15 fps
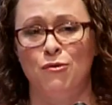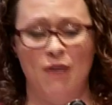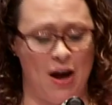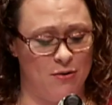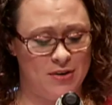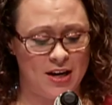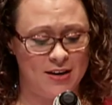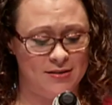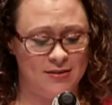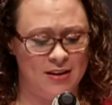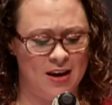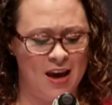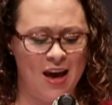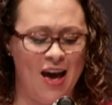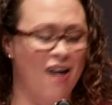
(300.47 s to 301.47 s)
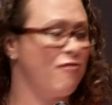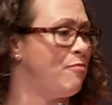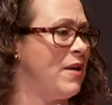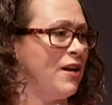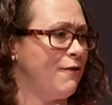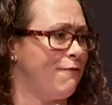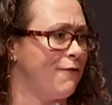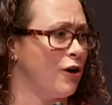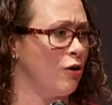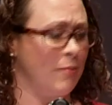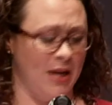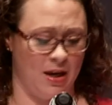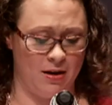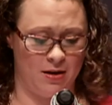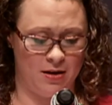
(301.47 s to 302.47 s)
around us have been
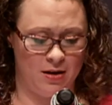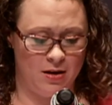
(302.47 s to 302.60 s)
affirming.